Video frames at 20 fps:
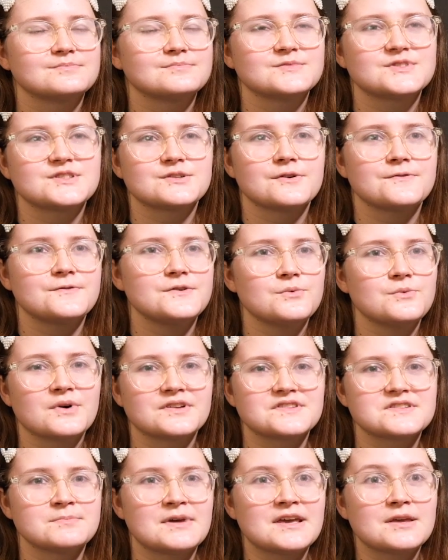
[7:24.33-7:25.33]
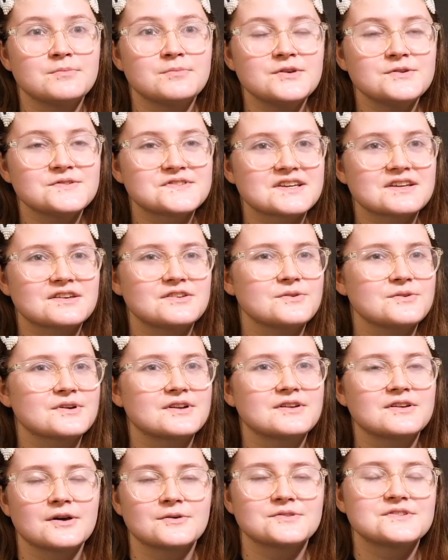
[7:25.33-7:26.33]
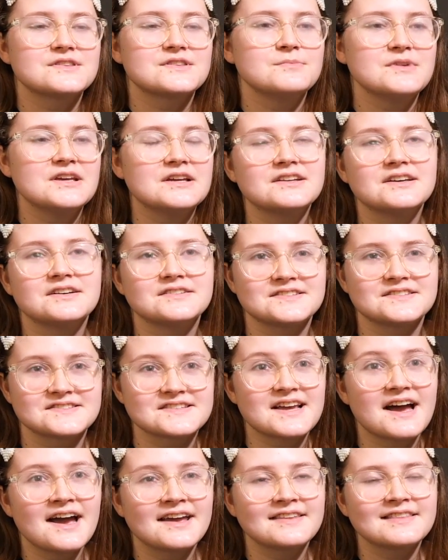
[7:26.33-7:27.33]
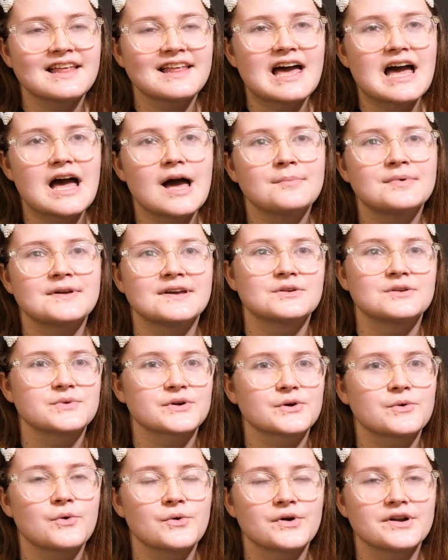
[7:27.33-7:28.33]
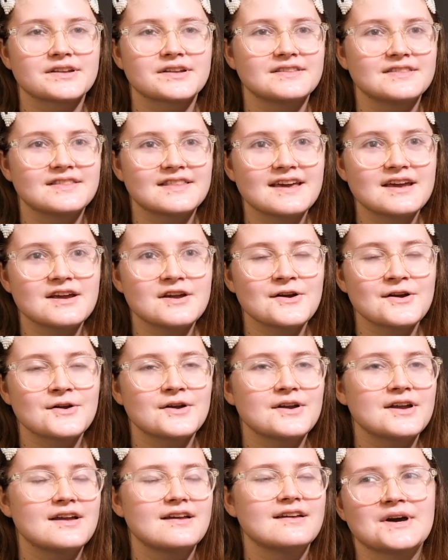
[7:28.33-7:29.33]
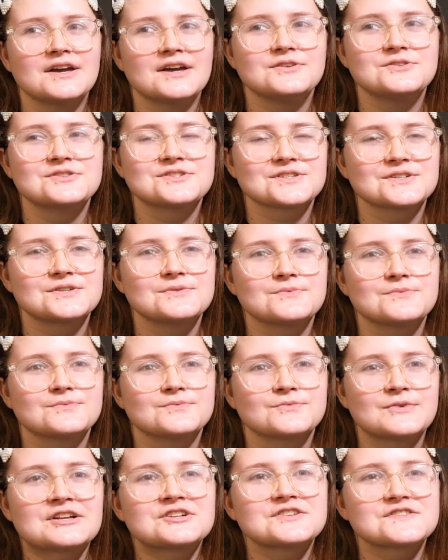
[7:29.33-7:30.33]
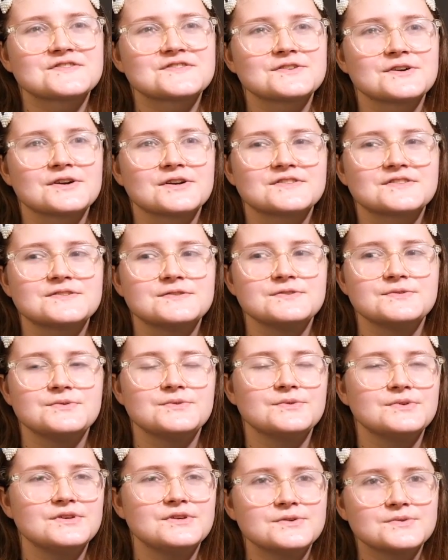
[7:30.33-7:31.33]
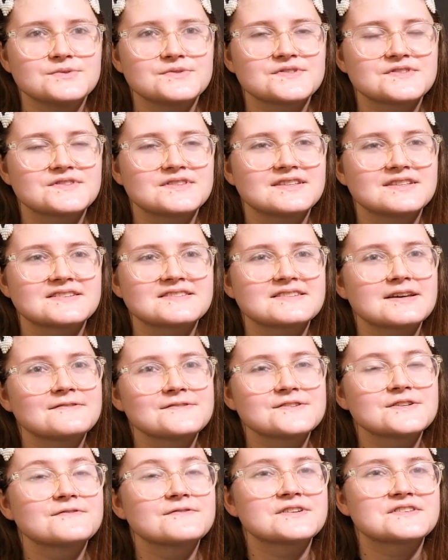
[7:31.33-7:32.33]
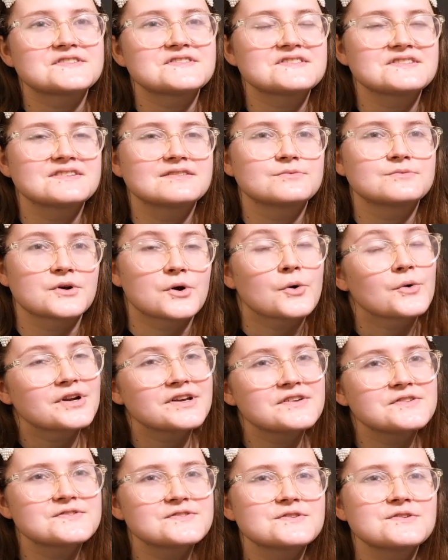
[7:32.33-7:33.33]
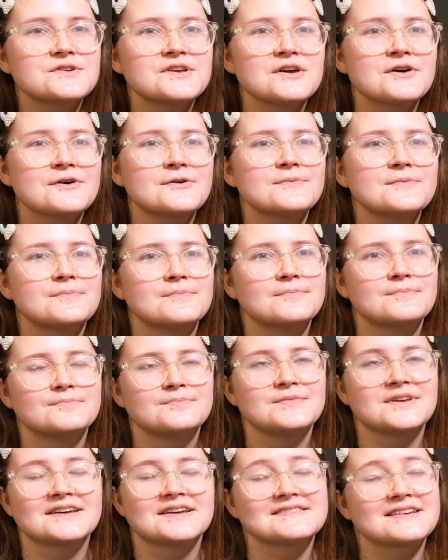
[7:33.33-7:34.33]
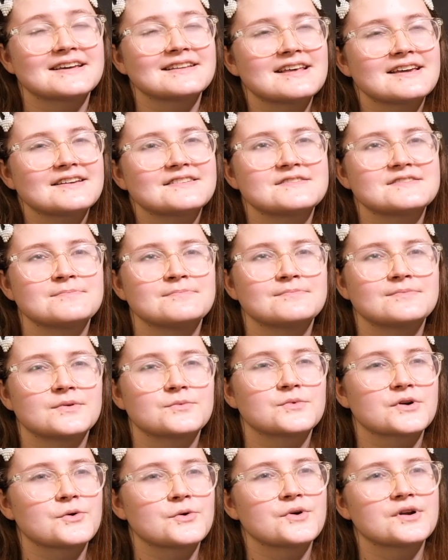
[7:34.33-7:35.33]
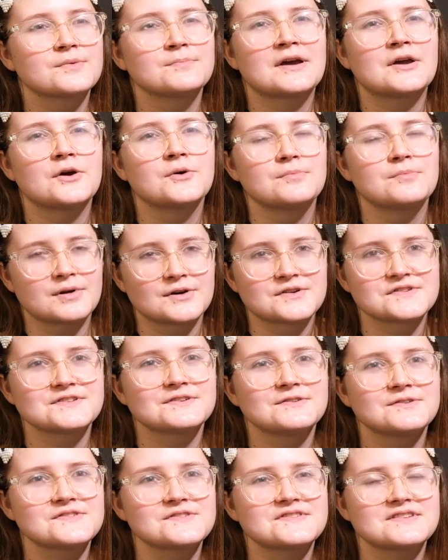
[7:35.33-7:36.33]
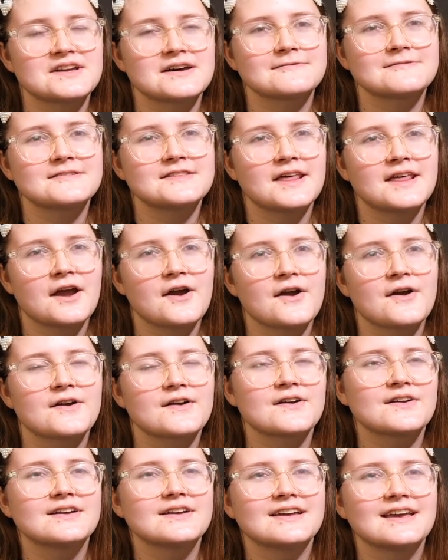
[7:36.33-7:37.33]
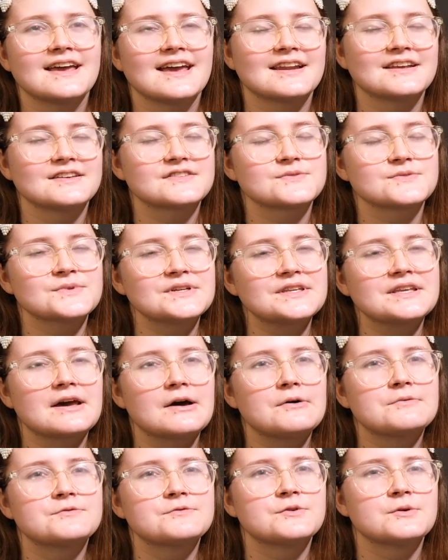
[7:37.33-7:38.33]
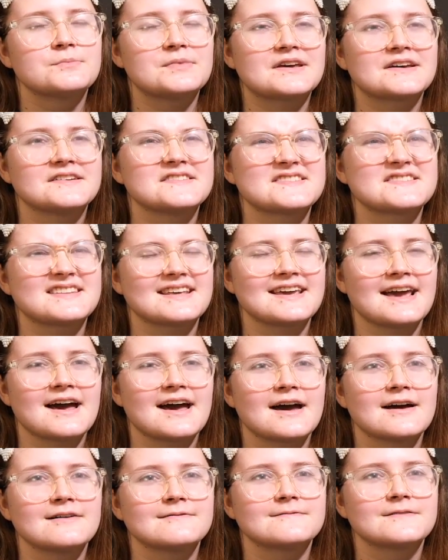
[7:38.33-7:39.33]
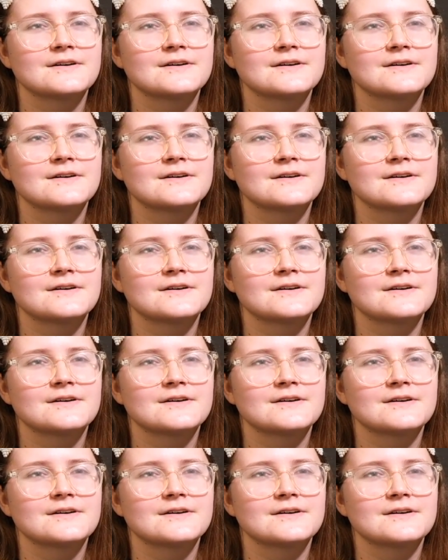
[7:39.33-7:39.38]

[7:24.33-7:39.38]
So if you want to make music, you can go to the Media Design Lab and record in there. I usually register to use the self-service recording studio because I like to record my own personal stuff in there. And it's really helpful because they have